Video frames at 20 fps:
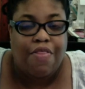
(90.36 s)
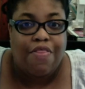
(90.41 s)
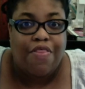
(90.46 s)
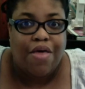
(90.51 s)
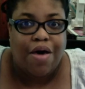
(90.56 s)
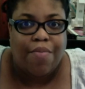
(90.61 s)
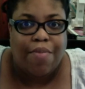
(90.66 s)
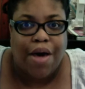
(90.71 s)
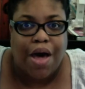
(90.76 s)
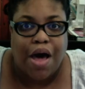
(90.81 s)

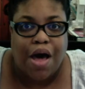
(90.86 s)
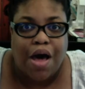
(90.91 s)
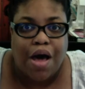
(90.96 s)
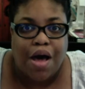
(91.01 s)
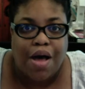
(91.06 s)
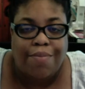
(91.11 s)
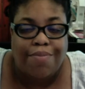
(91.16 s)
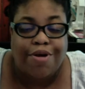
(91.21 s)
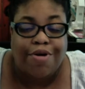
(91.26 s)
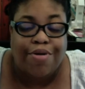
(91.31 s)
the
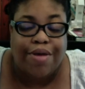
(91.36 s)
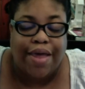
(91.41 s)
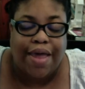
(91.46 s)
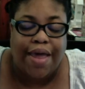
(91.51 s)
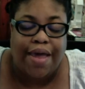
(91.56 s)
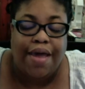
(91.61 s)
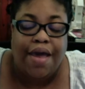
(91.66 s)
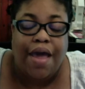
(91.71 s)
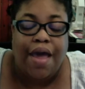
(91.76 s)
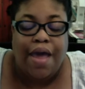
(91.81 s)
bomb,
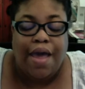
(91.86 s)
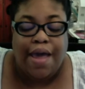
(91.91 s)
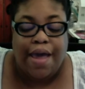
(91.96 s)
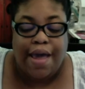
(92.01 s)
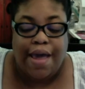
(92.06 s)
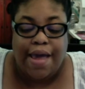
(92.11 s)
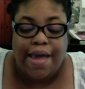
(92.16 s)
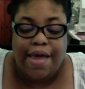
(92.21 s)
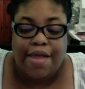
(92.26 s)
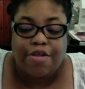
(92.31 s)
okay?
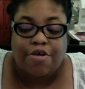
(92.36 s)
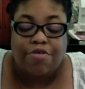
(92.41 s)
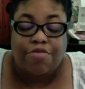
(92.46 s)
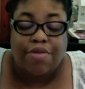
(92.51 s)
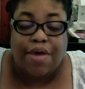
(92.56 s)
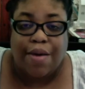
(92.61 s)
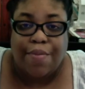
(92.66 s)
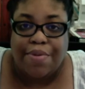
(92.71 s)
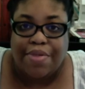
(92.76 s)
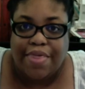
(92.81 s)
And on
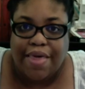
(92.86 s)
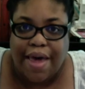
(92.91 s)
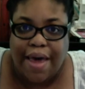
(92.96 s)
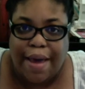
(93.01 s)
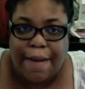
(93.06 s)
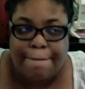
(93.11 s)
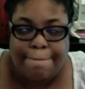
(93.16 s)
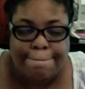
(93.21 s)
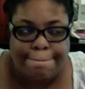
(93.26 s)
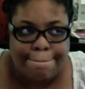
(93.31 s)
top of
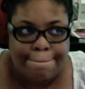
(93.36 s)
that,